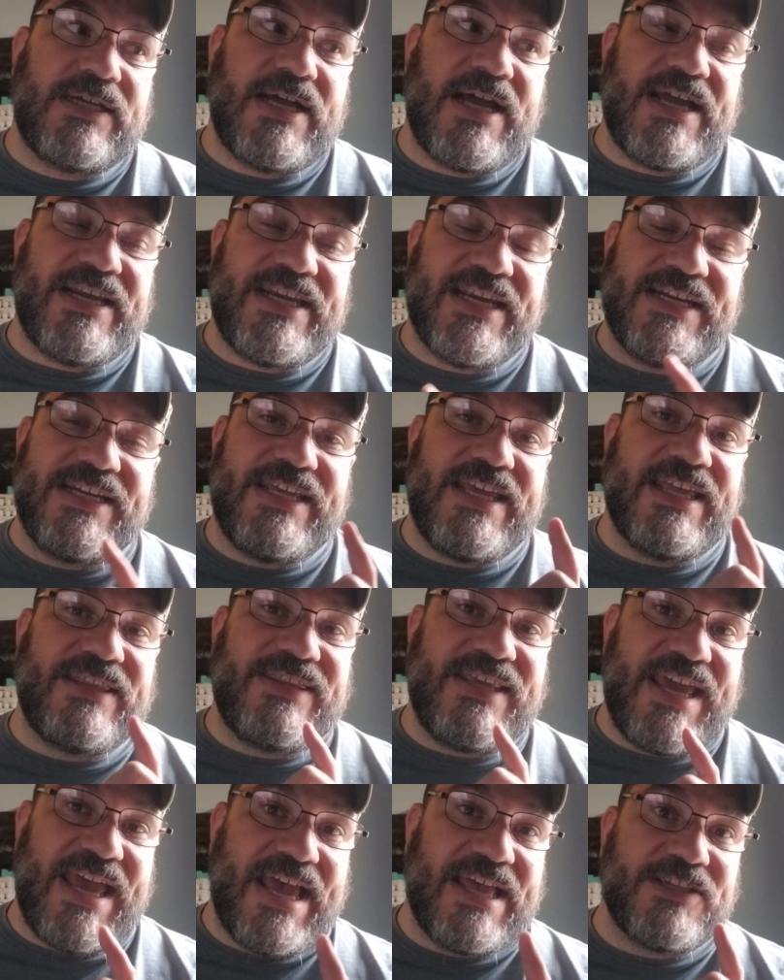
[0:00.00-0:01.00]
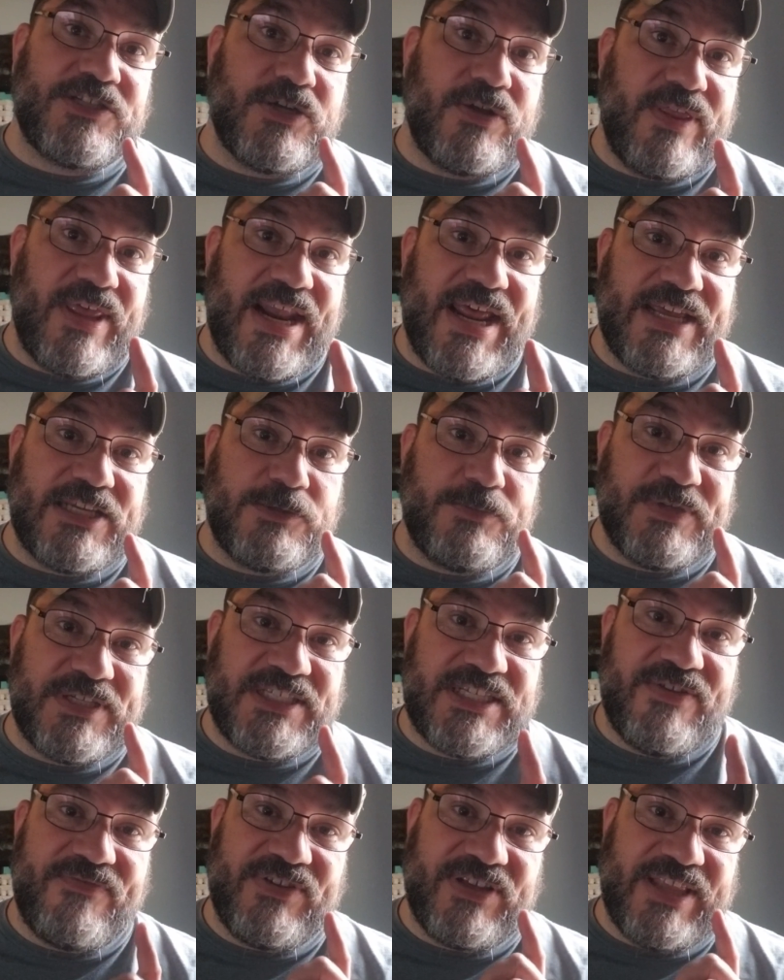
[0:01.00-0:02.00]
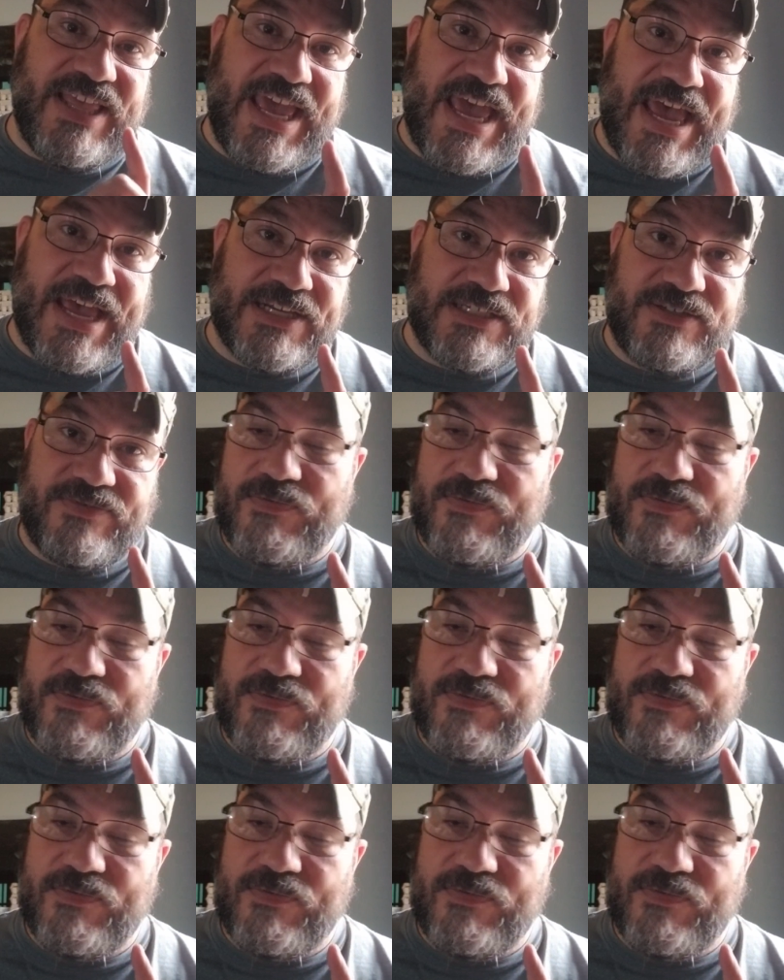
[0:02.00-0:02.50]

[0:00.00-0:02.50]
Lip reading: I didn't get the answer that I specifically asked